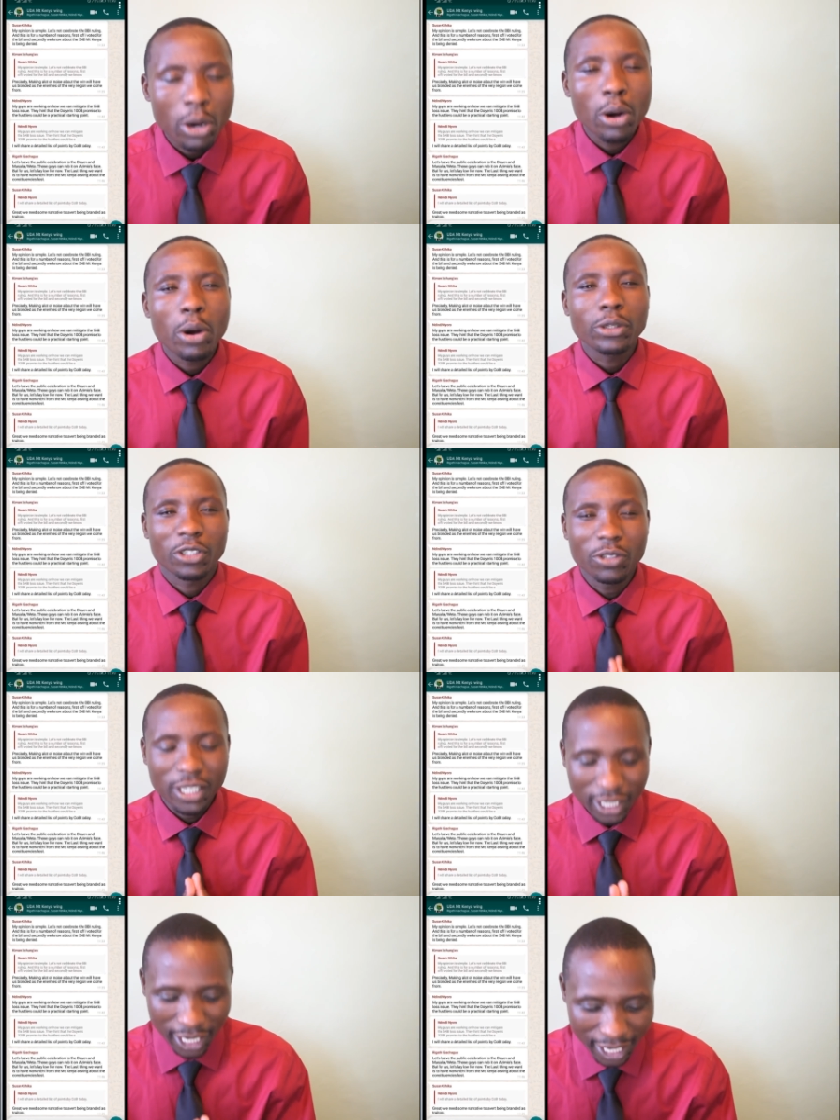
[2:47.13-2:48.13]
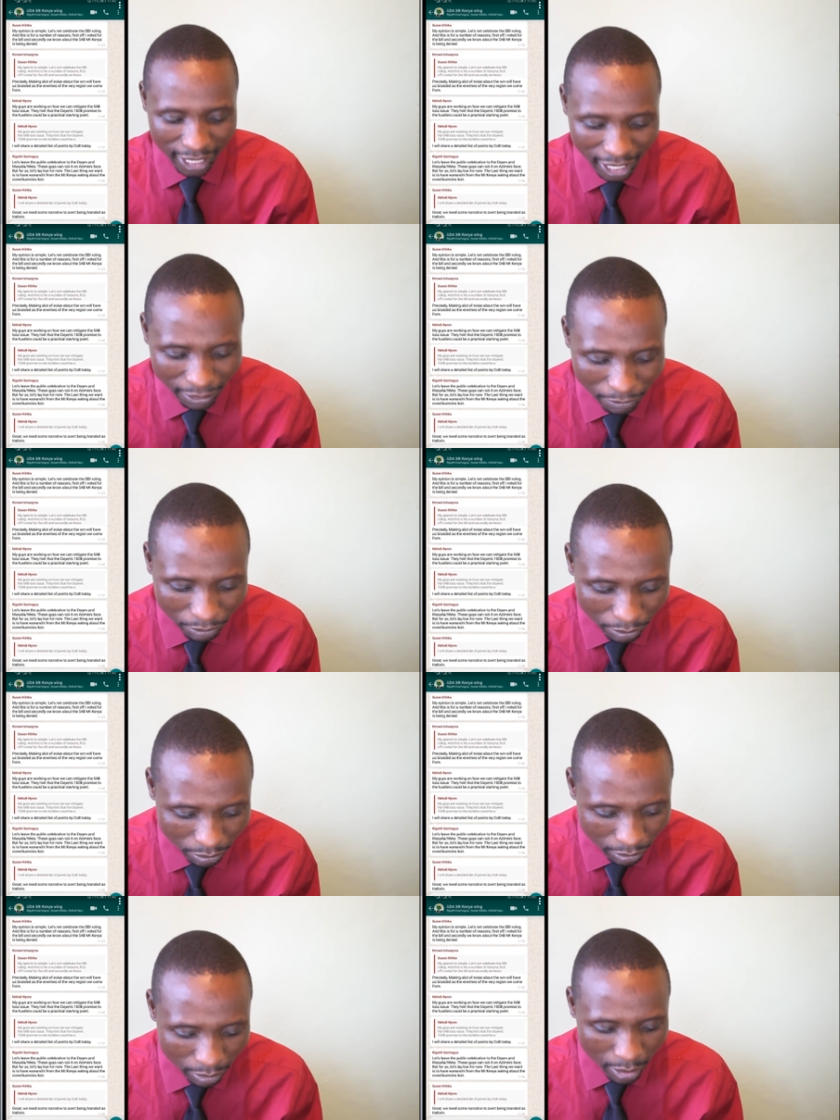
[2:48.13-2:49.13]
Susan Kihika.
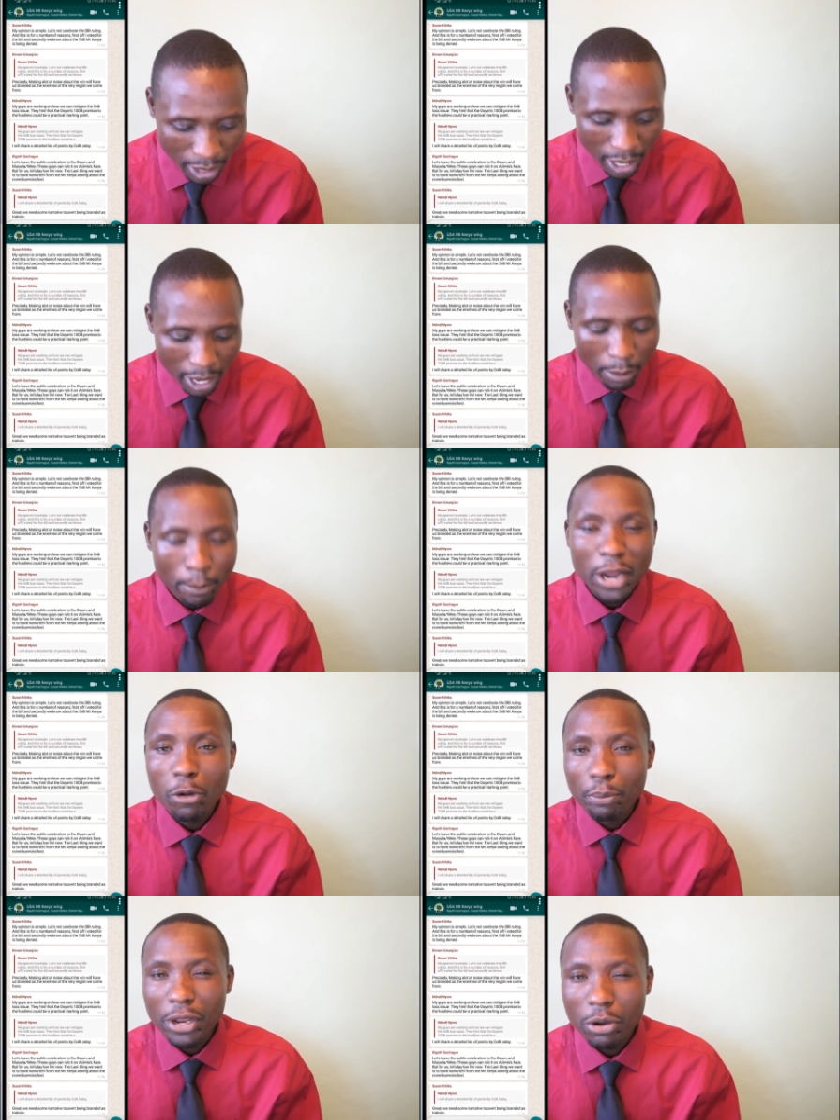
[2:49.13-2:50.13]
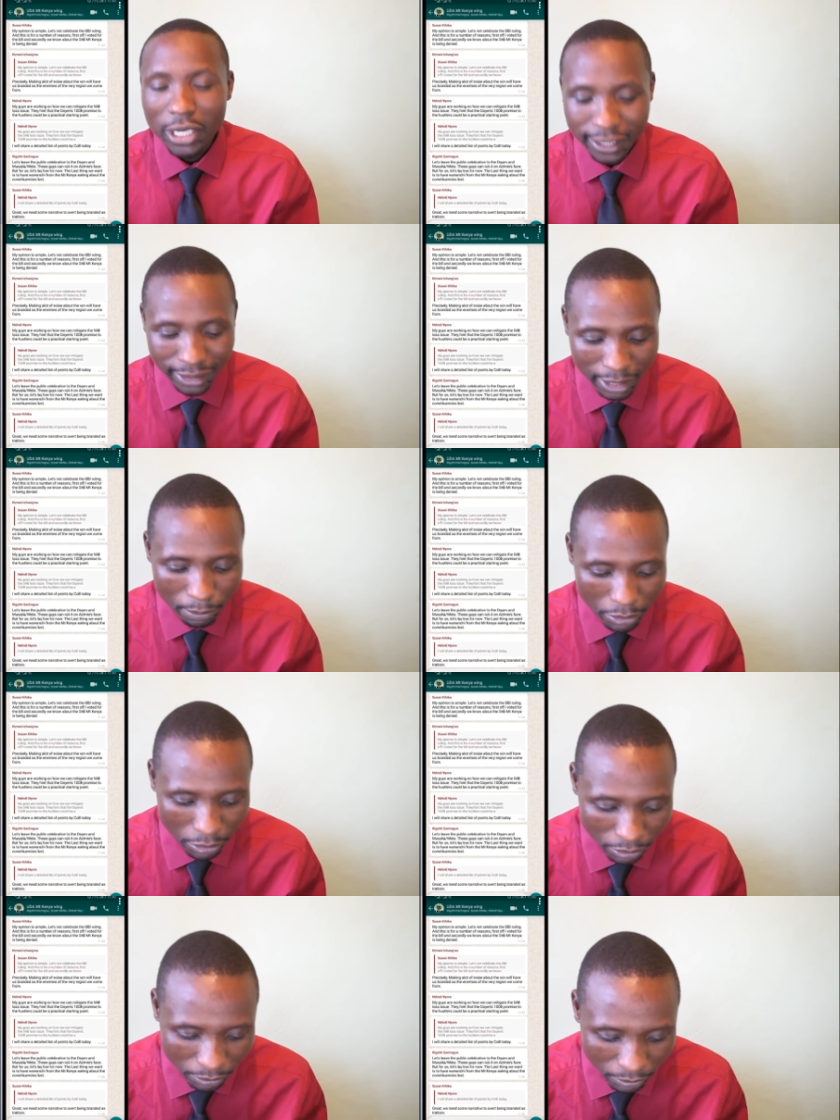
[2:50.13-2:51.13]
my opinion is
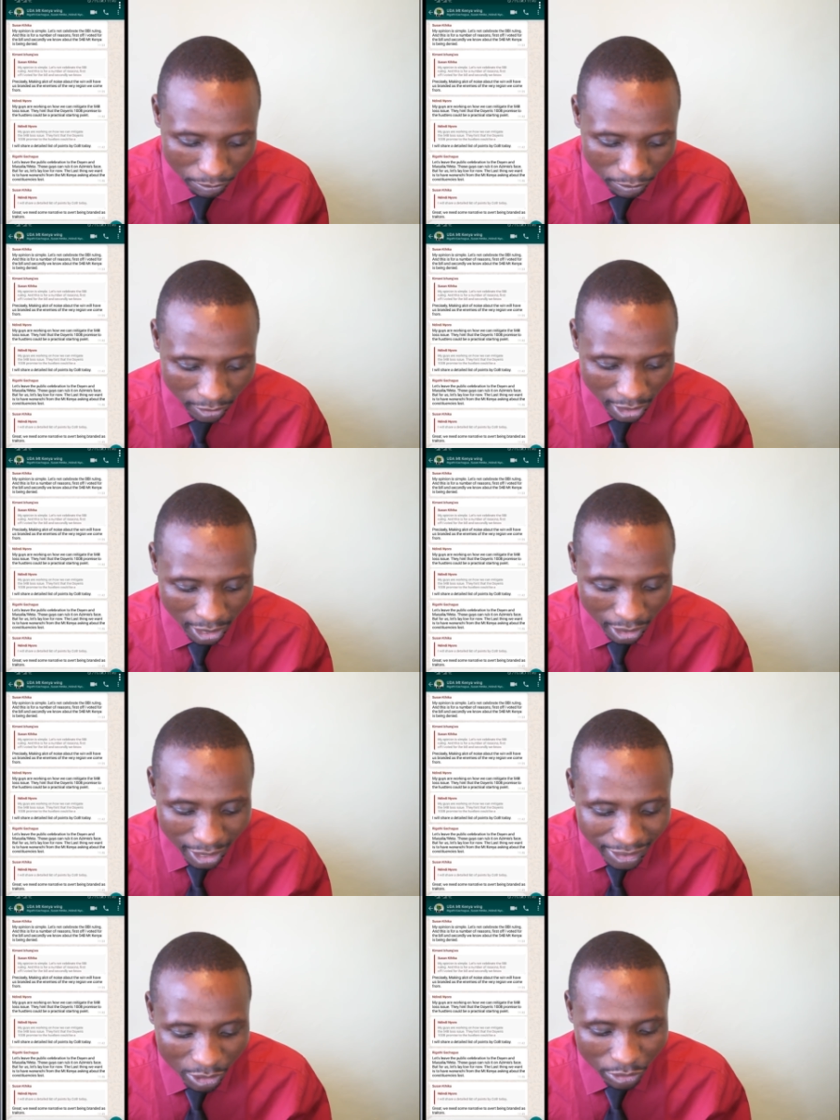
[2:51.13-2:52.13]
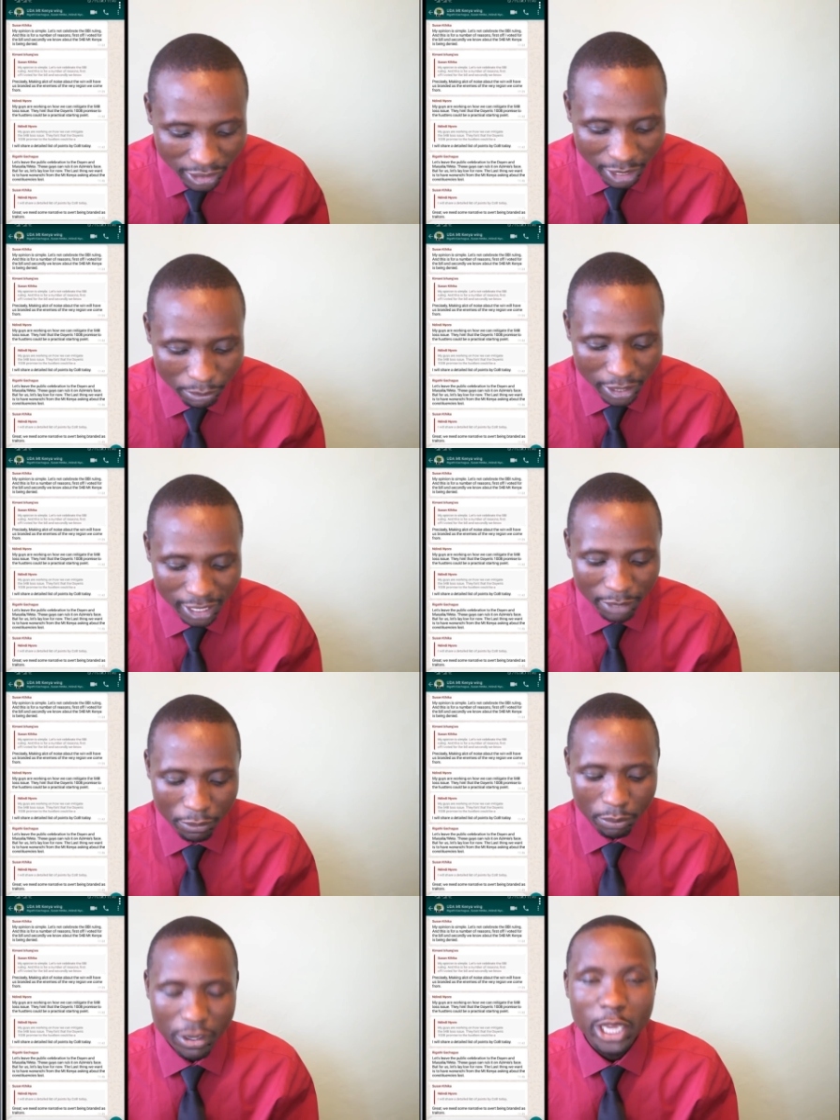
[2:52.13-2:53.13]
simple. Let's not celebrate the
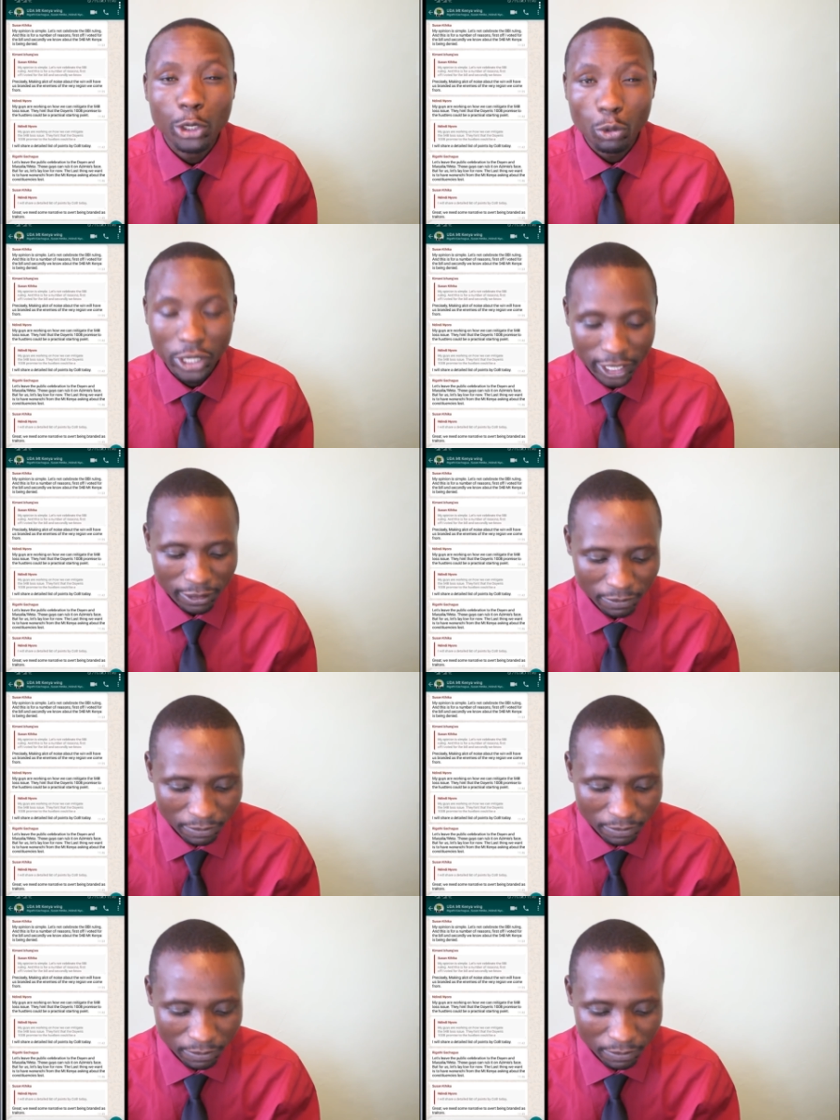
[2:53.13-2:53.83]
BBA ruling